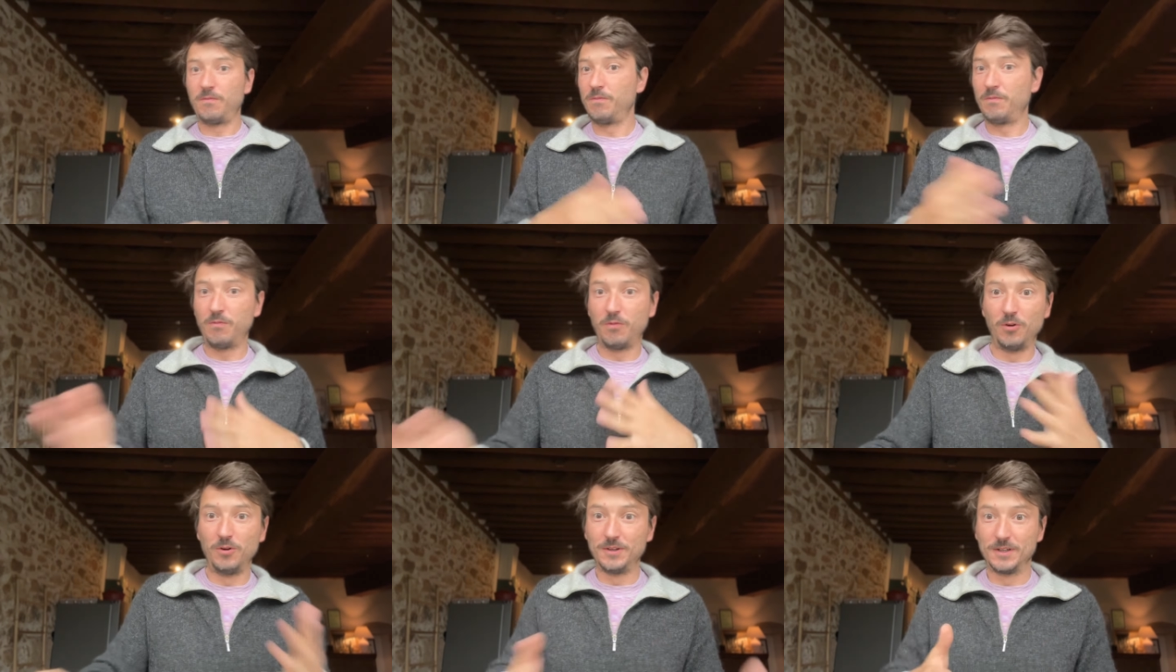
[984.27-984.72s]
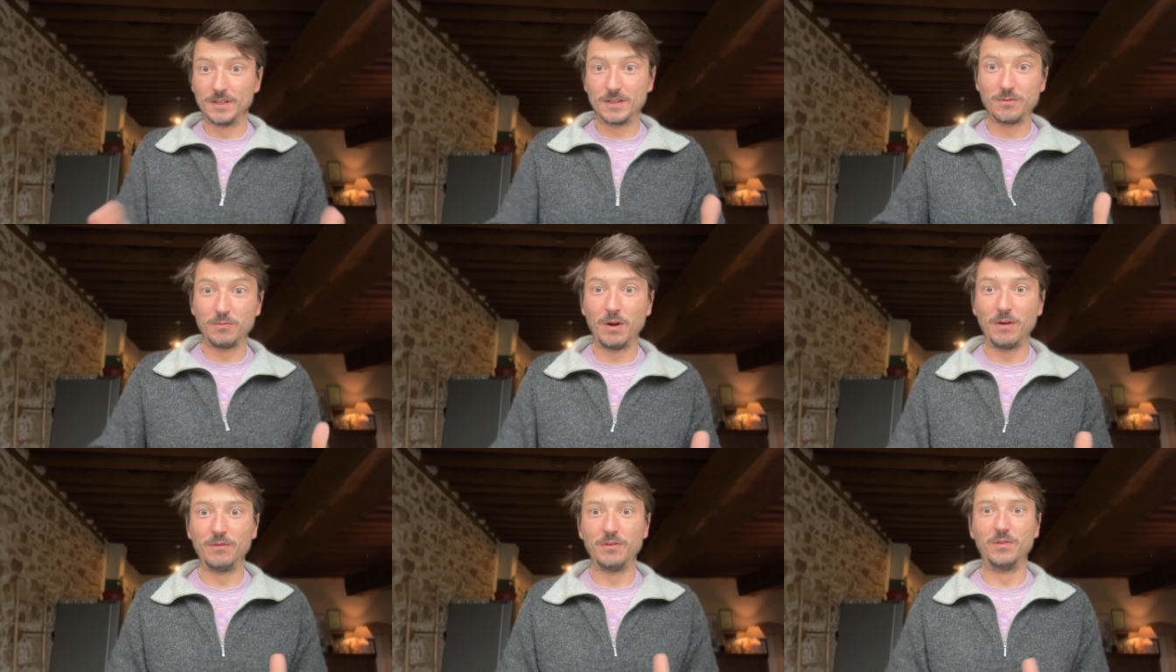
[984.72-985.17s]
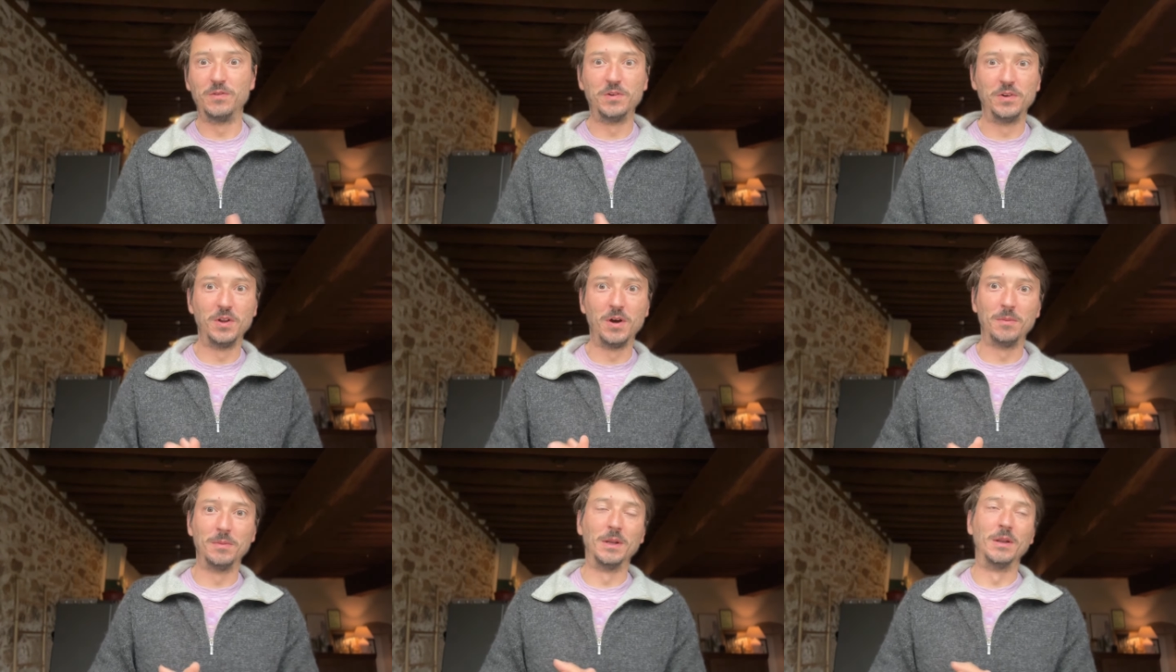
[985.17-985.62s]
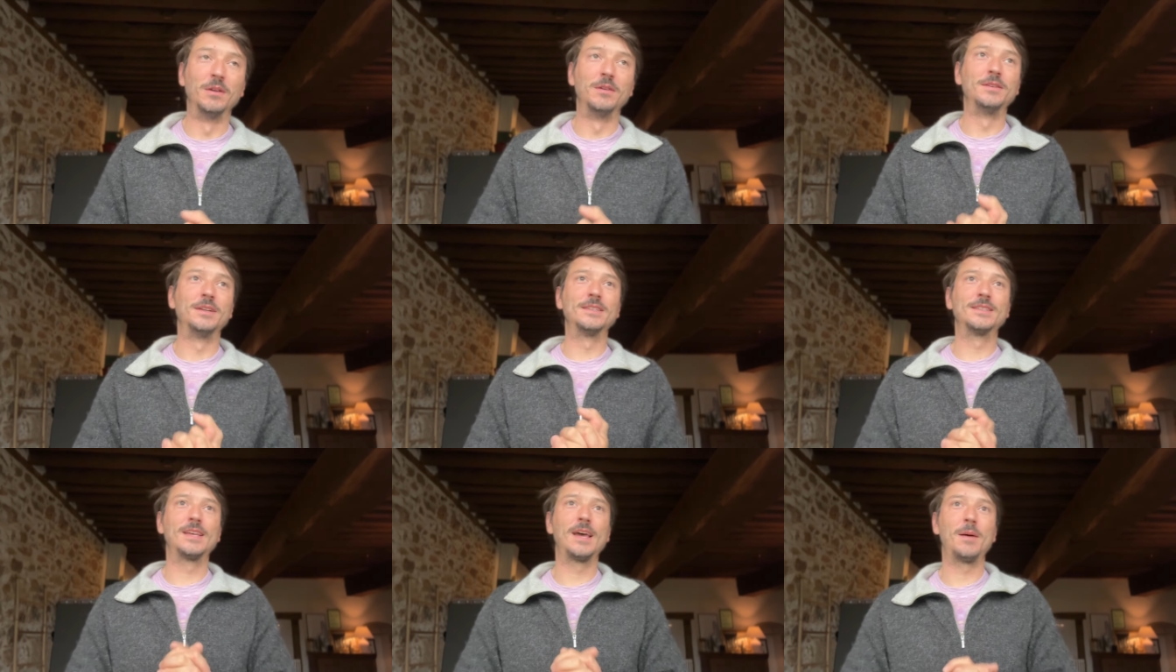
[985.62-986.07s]
for this weather phenomenon
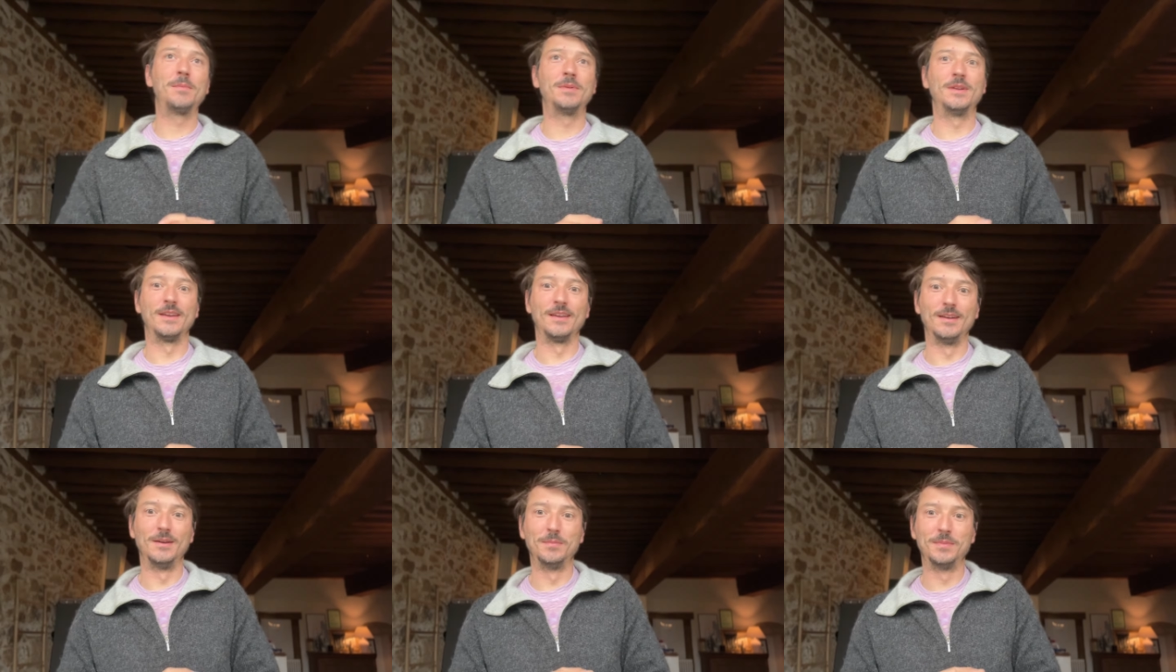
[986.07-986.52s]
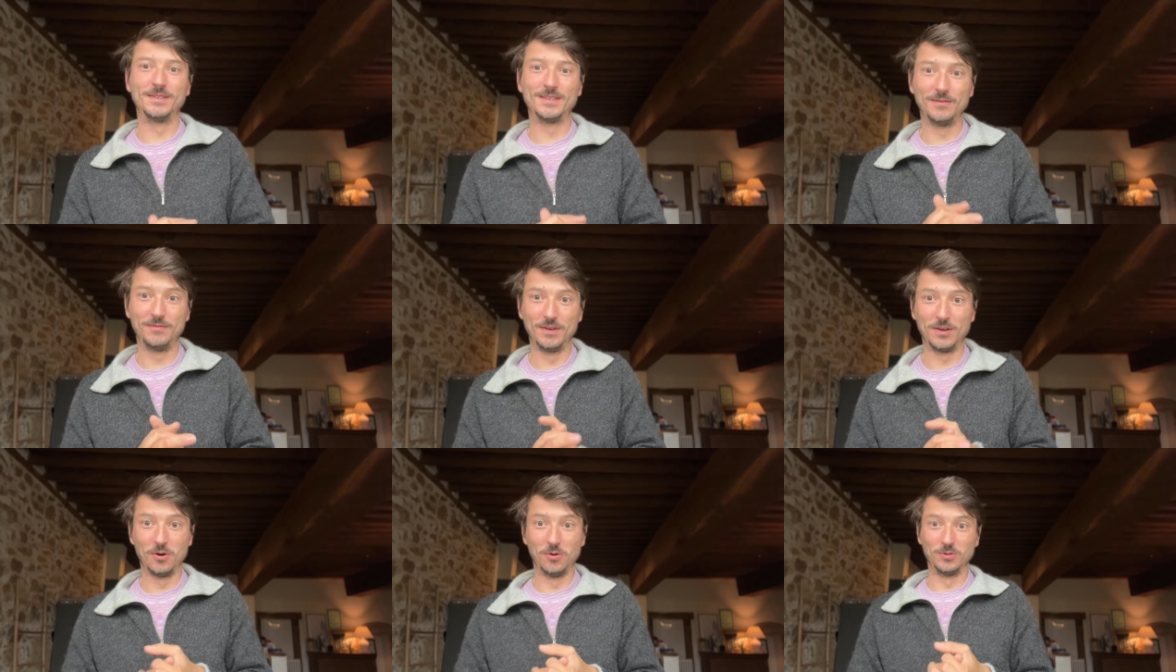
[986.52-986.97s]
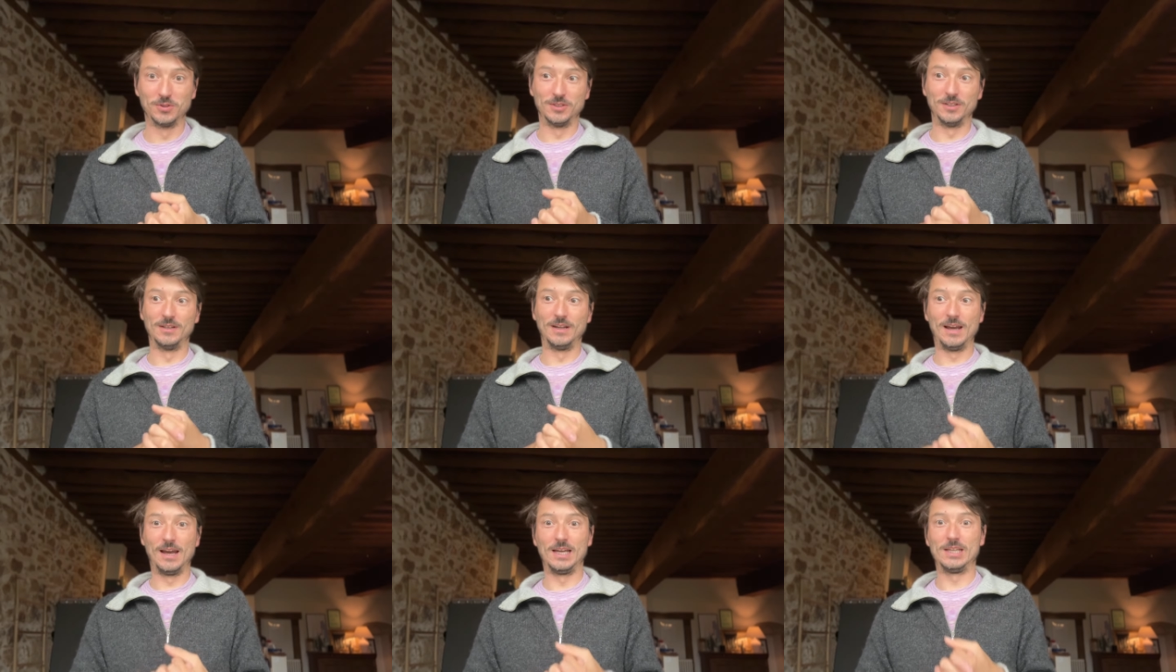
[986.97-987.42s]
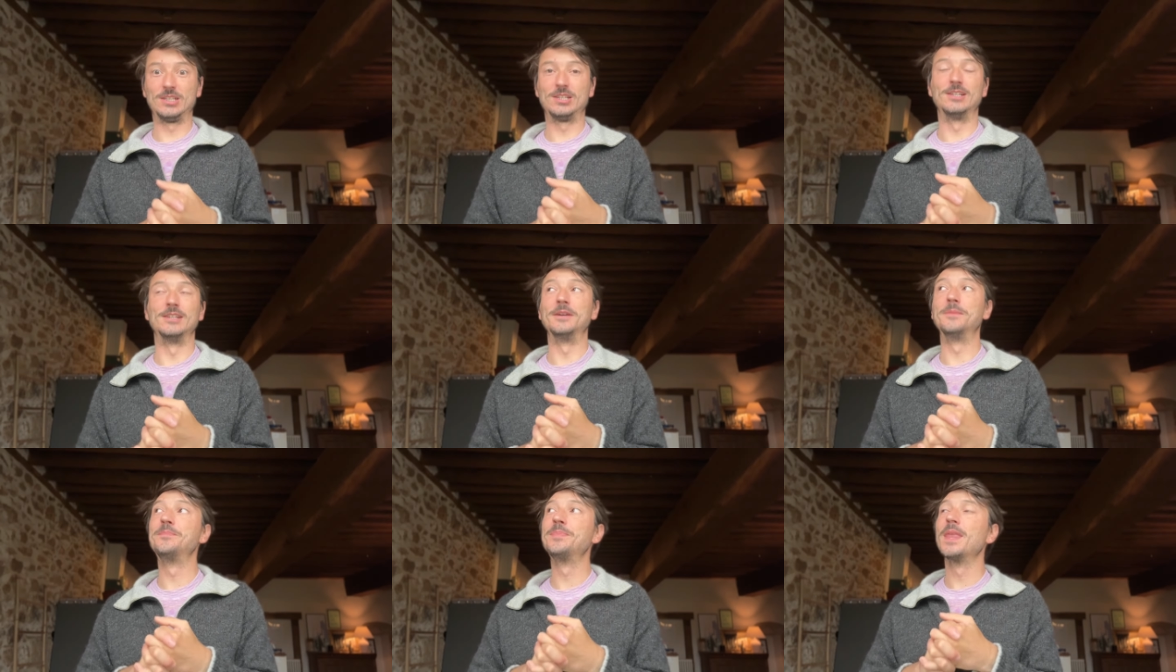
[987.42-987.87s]
that's happening in the Pacific Ocean,
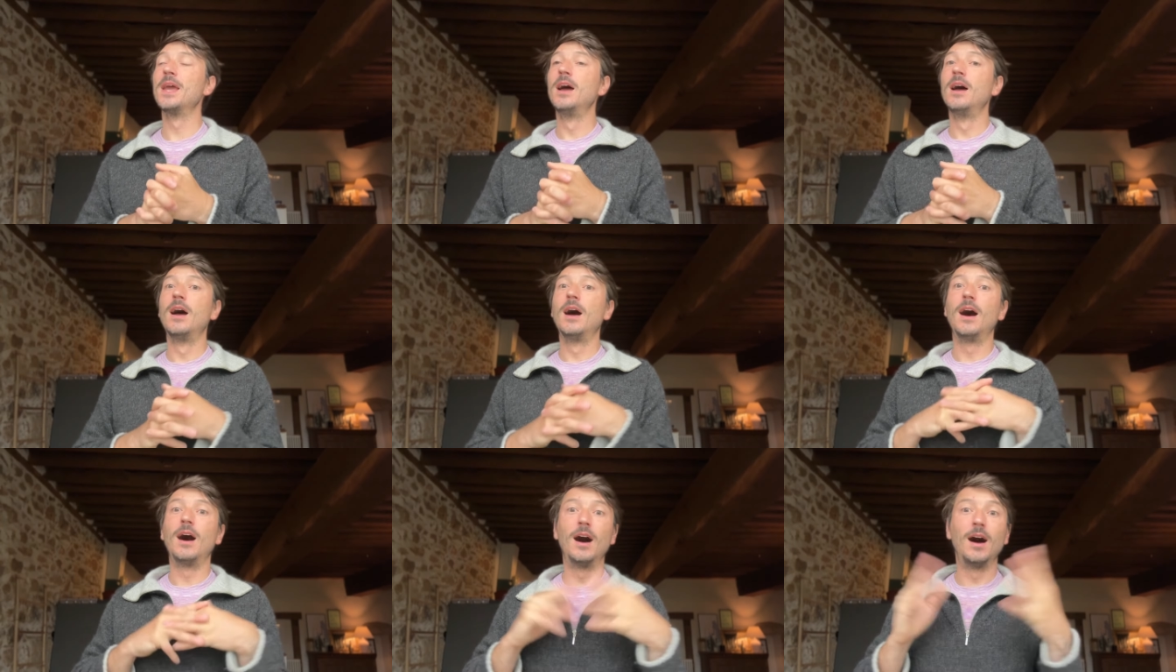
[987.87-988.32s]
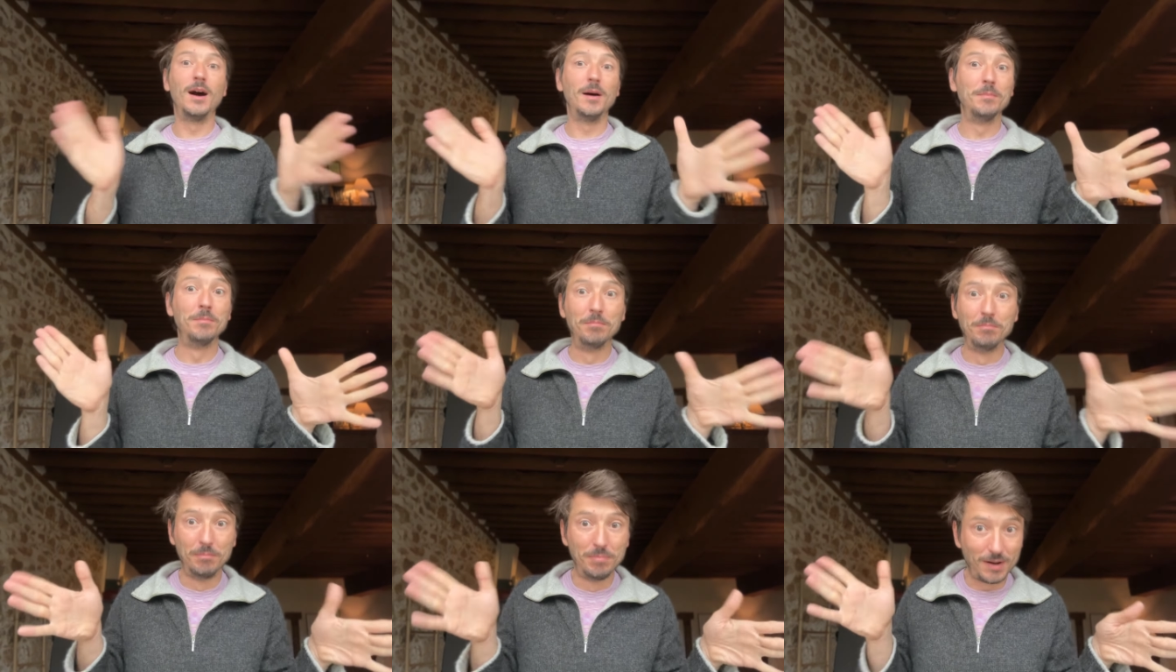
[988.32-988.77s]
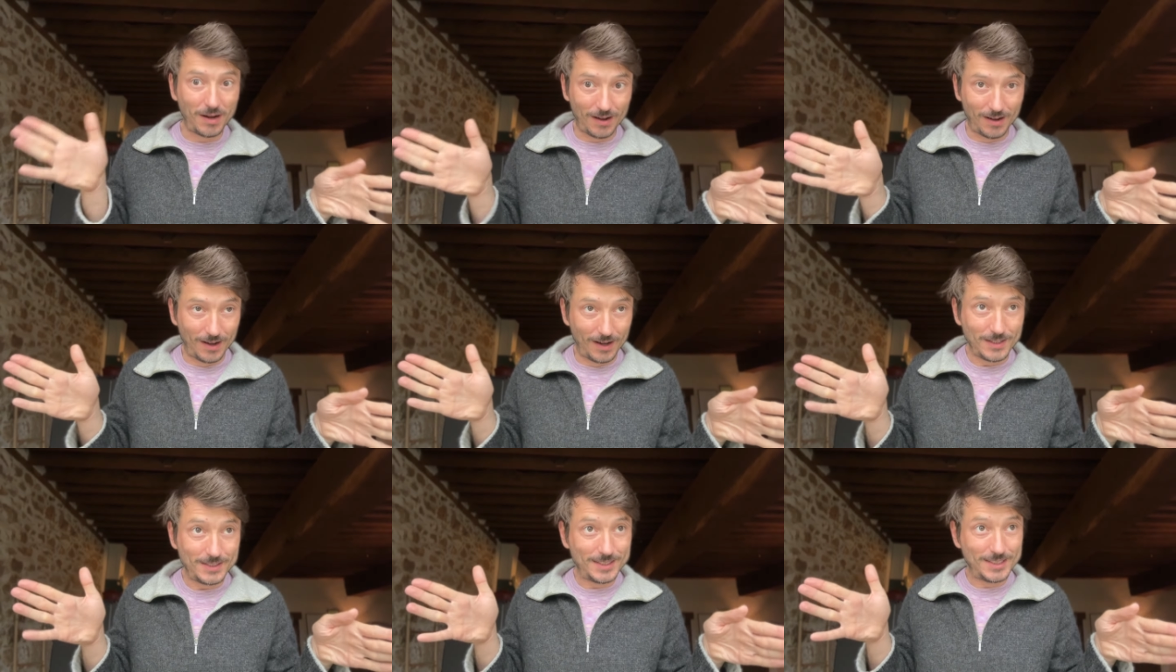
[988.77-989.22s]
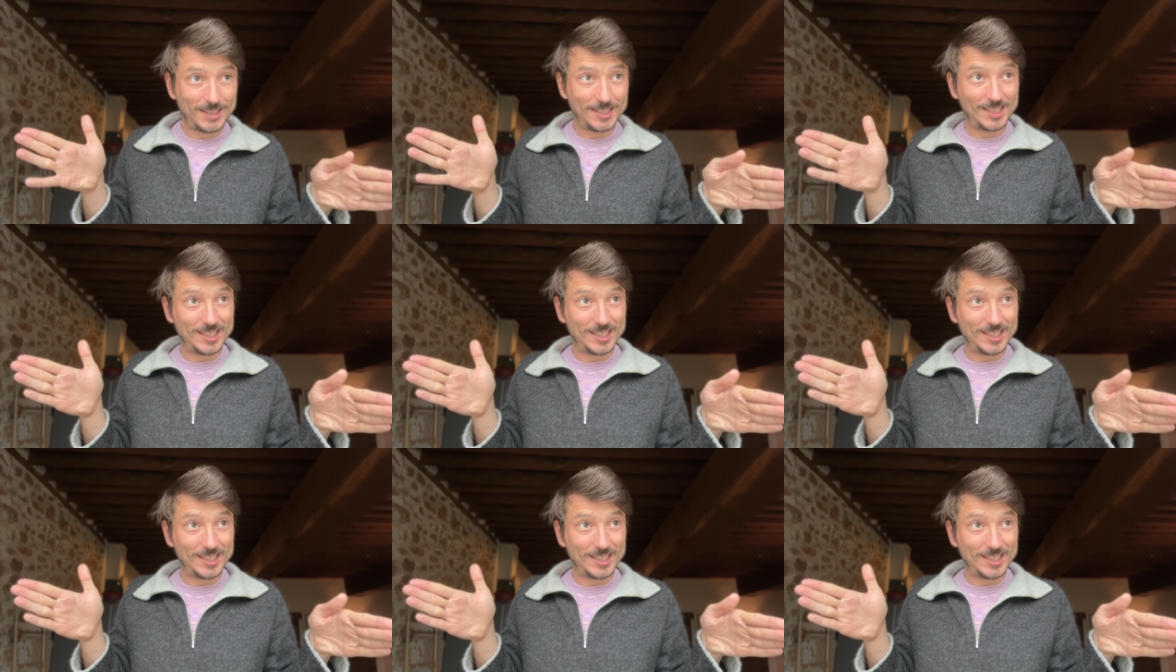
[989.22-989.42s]
actually. Um, but